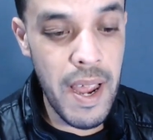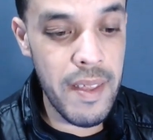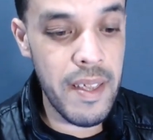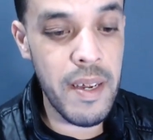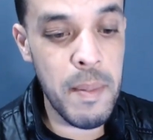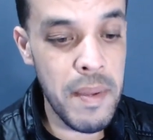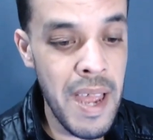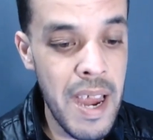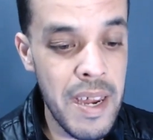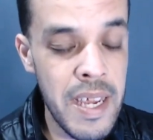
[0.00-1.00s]
And then
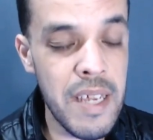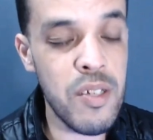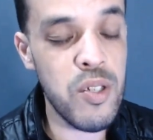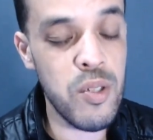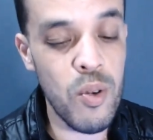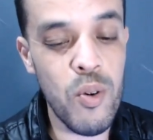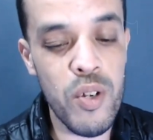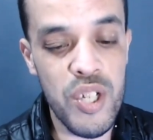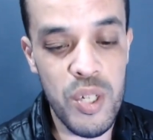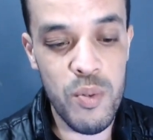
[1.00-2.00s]
maybe hear
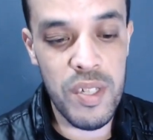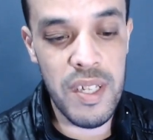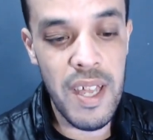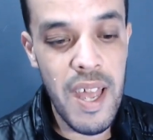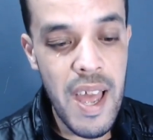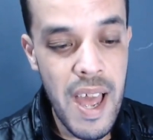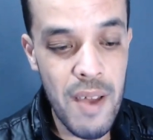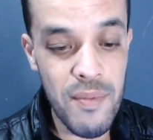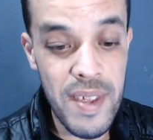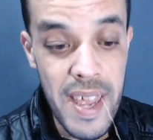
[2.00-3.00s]
story, she was
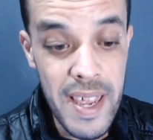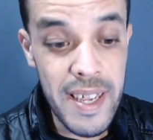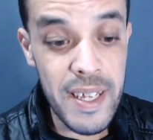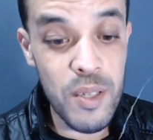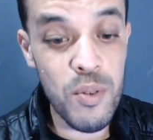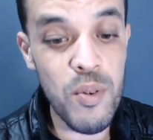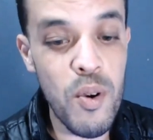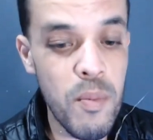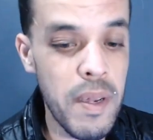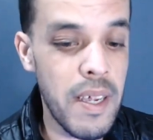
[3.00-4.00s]
have 8,
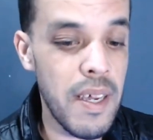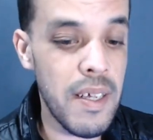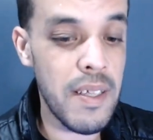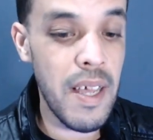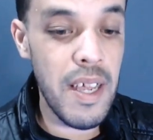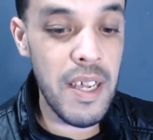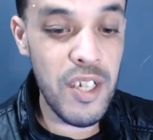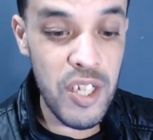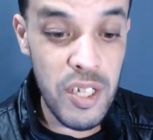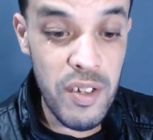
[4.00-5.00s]
oh my god,
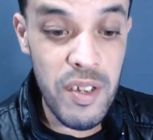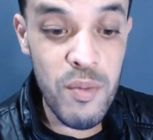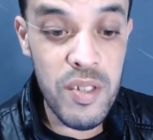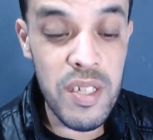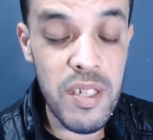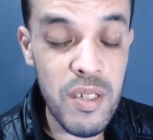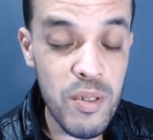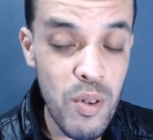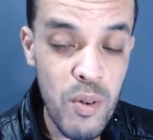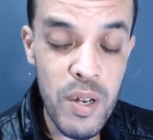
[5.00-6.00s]
and she was in a
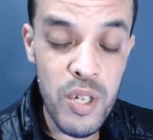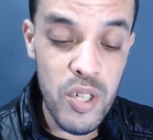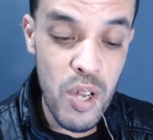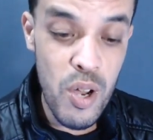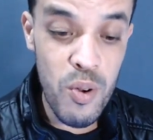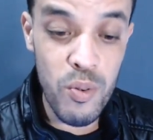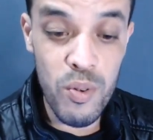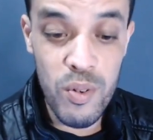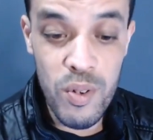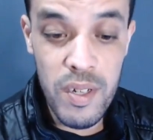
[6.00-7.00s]
Norway
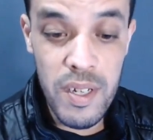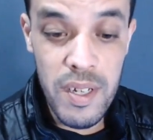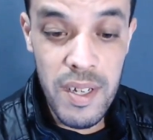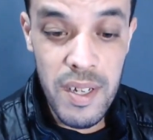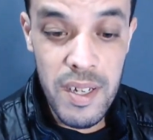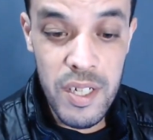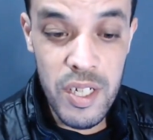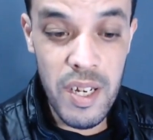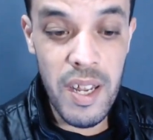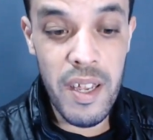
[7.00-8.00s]
show,
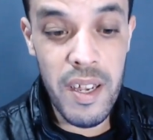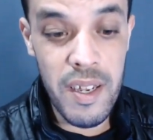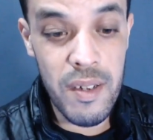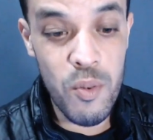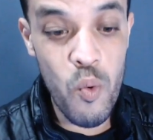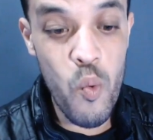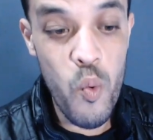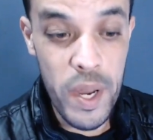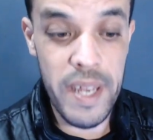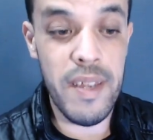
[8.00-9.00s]
she like
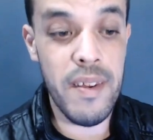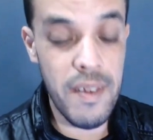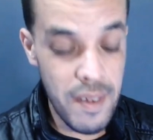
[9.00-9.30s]
win.